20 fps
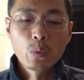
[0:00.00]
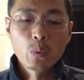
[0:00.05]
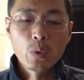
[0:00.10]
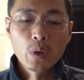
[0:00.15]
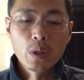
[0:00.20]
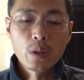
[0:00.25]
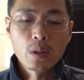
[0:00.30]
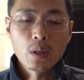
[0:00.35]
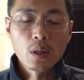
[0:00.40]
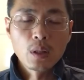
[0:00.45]

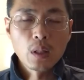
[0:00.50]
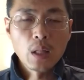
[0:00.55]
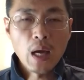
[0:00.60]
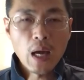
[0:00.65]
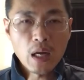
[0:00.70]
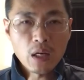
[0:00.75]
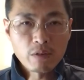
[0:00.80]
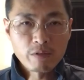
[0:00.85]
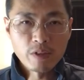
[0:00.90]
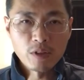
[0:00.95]
with a
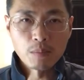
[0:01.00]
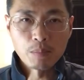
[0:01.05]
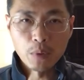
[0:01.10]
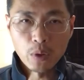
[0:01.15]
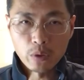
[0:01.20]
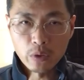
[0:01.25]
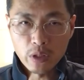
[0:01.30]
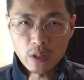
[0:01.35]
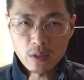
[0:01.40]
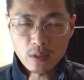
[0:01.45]
lot of
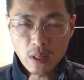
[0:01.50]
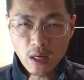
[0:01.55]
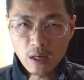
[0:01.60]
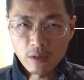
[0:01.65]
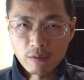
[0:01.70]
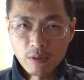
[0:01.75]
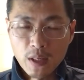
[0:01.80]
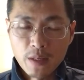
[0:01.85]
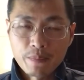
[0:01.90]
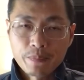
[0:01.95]

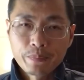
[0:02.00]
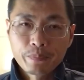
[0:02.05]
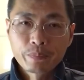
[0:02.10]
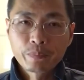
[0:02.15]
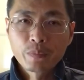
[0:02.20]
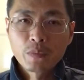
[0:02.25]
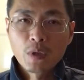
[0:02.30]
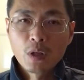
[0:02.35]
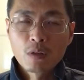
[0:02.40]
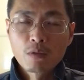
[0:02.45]
bodhisattva.
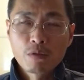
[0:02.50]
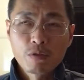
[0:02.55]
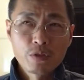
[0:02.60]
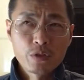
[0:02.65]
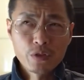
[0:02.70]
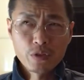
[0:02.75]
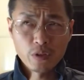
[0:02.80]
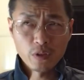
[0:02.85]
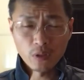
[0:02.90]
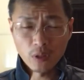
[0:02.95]

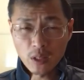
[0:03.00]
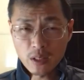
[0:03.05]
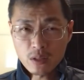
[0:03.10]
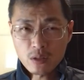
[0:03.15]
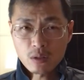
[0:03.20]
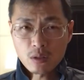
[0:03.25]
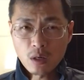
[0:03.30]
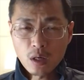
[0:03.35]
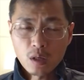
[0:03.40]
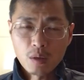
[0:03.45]
First of all,
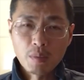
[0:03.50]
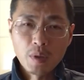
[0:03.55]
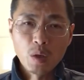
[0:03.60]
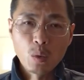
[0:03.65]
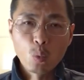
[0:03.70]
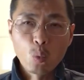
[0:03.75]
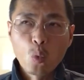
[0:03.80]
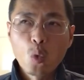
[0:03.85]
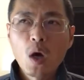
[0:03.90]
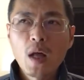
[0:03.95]
let's talk
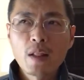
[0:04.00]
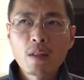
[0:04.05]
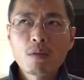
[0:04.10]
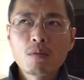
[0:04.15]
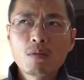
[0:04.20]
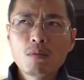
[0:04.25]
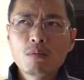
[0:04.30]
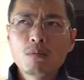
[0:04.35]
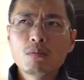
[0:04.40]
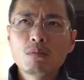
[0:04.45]
about what
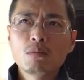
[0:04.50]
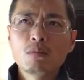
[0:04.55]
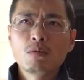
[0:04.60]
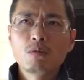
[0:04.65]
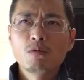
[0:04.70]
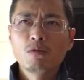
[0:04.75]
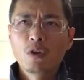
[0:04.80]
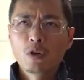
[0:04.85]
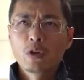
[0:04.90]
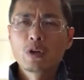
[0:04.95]

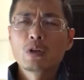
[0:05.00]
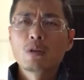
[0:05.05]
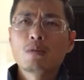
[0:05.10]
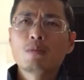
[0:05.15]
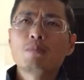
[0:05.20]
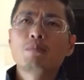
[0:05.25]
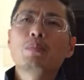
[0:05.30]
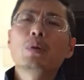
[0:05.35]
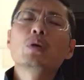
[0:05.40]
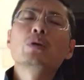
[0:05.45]

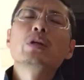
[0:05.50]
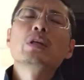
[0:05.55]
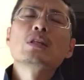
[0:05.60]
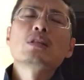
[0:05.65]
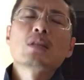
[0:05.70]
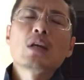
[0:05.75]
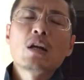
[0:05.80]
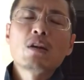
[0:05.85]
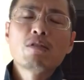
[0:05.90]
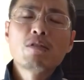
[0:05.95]

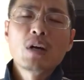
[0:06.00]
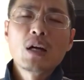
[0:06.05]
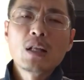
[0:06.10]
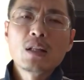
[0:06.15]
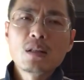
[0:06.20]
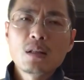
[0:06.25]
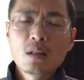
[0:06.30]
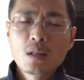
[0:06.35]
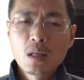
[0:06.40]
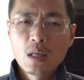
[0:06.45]
bodhisattva
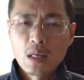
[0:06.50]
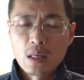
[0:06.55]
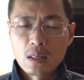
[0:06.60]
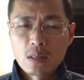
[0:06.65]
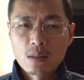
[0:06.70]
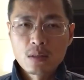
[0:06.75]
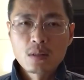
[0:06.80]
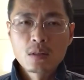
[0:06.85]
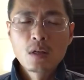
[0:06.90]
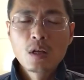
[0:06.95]

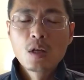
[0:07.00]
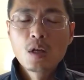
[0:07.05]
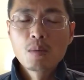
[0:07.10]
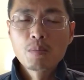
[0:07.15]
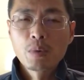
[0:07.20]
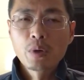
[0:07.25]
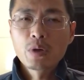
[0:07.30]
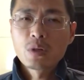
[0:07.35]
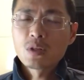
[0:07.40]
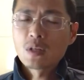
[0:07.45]
is.
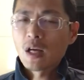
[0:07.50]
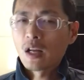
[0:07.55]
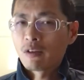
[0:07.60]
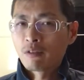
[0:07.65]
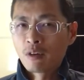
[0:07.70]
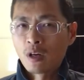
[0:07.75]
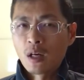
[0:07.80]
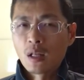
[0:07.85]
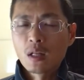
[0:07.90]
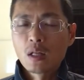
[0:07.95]

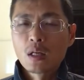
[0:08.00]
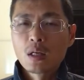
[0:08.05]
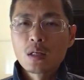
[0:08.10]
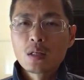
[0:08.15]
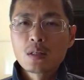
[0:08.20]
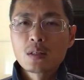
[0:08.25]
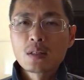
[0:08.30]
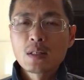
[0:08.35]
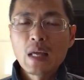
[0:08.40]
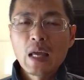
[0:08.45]
Bodhisattva
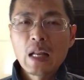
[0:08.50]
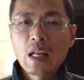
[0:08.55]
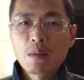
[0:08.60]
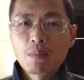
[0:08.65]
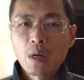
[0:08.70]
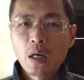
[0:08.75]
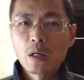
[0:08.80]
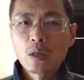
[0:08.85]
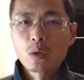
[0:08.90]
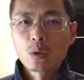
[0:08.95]
is
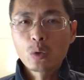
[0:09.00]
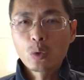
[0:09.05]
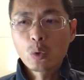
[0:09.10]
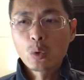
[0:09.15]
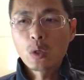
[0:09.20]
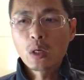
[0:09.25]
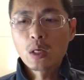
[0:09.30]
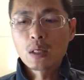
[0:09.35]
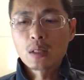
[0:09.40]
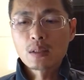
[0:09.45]
anybody
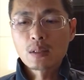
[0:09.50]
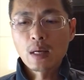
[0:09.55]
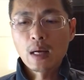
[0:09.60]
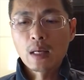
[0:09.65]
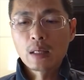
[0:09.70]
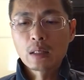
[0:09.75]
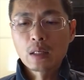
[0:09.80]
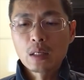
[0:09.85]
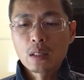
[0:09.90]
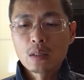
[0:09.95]
who is
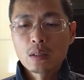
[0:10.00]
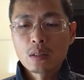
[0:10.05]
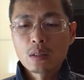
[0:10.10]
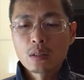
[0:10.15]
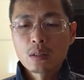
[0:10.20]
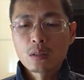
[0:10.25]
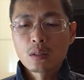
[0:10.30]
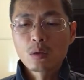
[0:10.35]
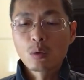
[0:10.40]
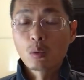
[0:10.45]
on
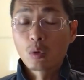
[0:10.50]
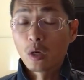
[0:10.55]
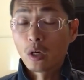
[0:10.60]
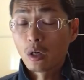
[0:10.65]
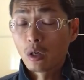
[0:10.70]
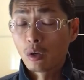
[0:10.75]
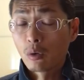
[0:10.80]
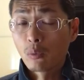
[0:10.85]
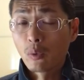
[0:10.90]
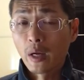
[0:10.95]
his or
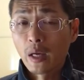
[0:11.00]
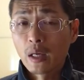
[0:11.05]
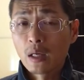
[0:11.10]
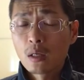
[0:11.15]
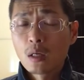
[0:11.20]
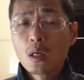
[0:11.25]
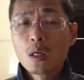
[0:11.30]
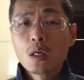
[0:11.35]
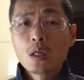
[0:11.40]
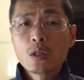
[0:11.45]
her way
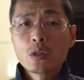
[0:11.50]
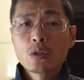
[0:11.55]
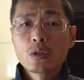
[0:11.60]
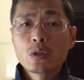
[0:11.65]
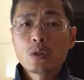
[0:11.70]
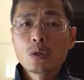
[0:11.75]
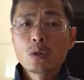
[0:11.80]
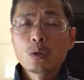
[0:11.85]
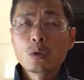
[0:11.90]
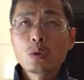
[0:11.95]

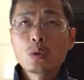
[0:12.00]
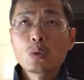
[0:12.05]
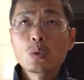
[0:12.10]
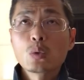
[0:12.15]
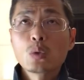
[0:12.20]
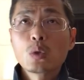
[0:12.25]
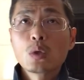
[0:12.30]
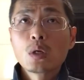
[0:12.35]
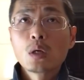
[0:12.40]
to